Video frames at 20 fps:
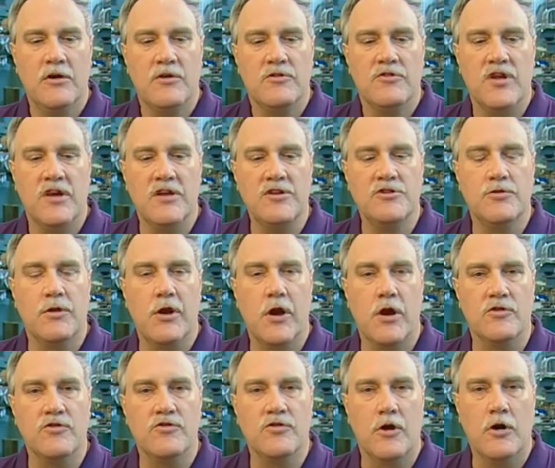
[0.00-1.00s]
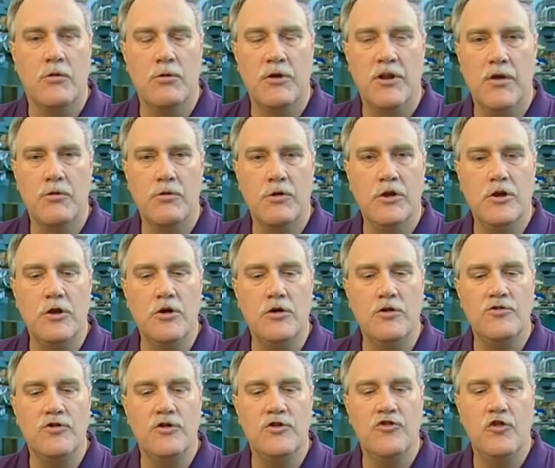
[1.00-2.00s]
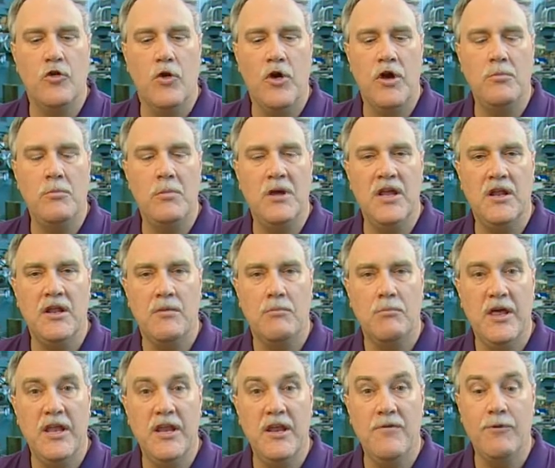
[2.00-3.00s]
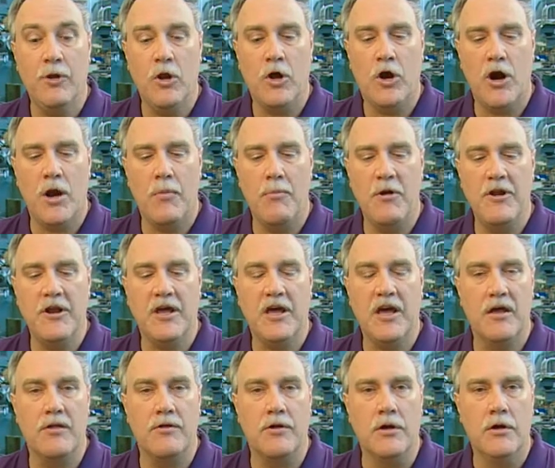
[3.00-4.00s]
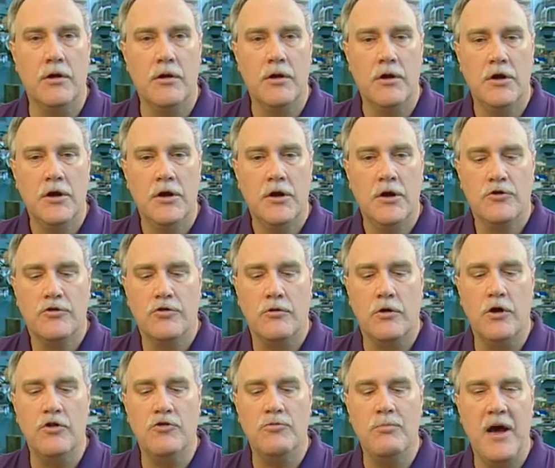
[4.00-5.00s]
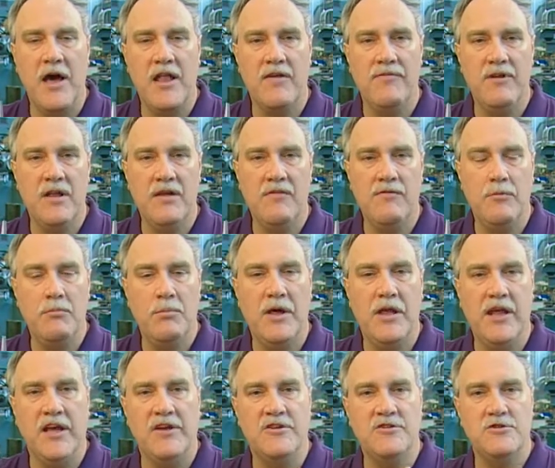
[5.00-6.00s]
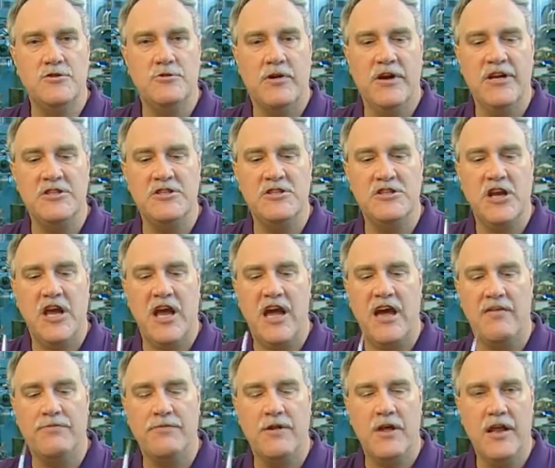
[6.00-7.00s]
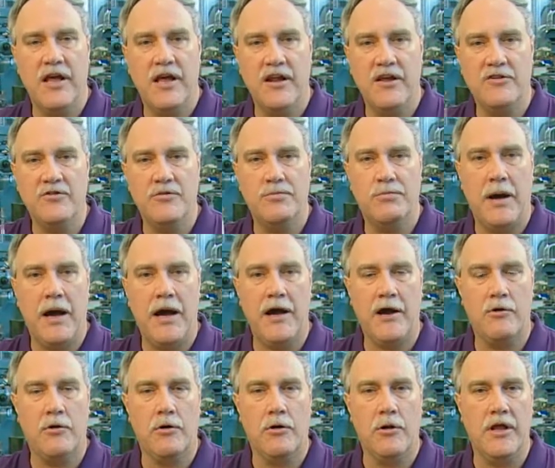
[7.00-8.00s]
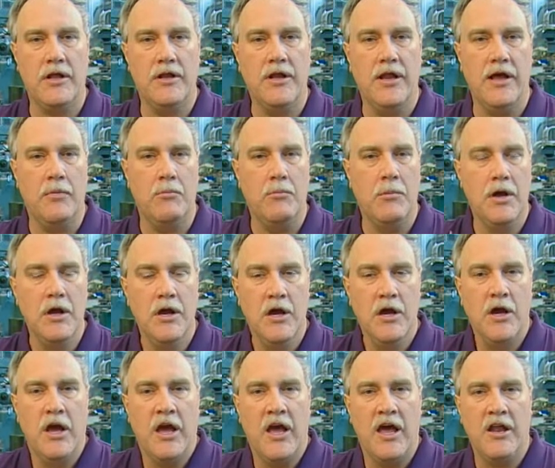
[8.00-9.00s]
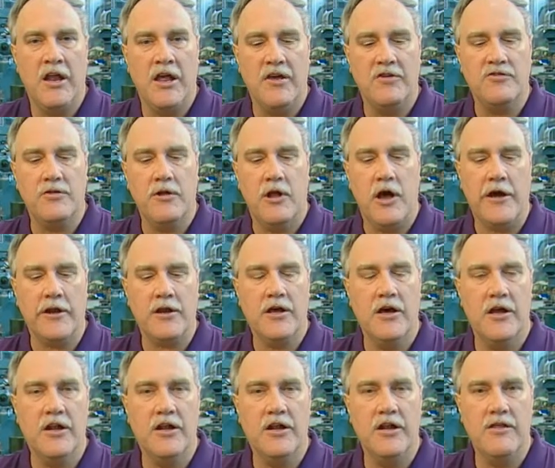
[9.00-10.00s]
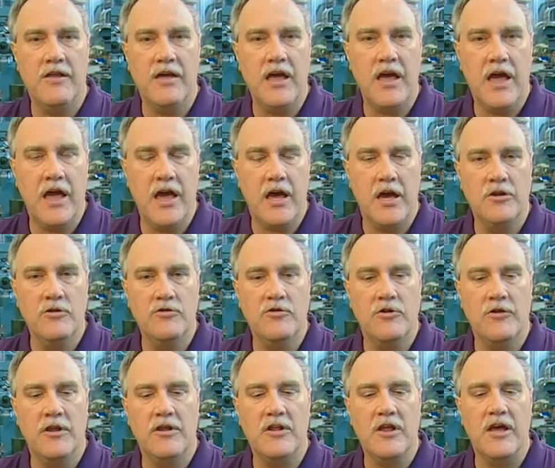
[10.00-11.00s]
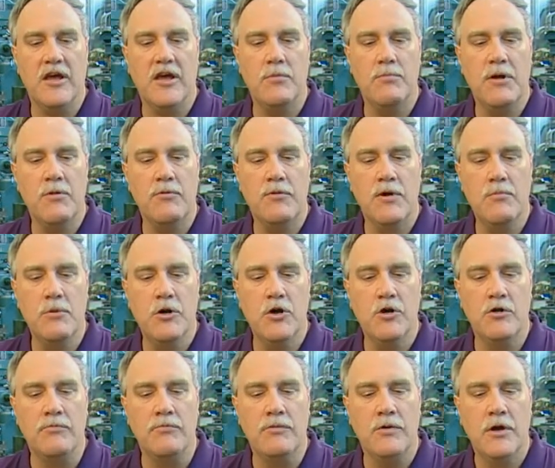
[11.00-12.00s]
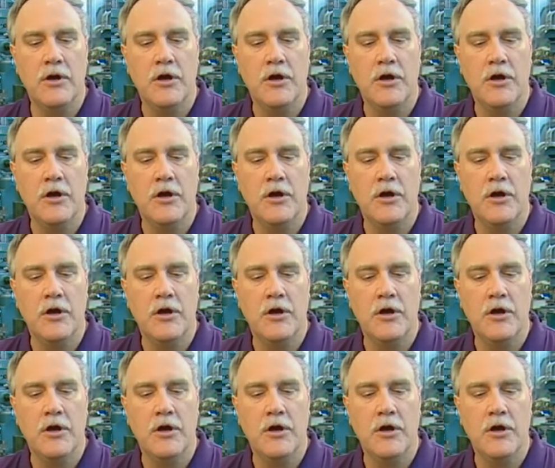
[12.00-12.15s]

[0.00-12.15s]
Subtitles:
century or so, when they were used to join medieval armor together. Screws might have even been a straight shaft that had a spiral in them and a slot cut into the hand so that they could be removed.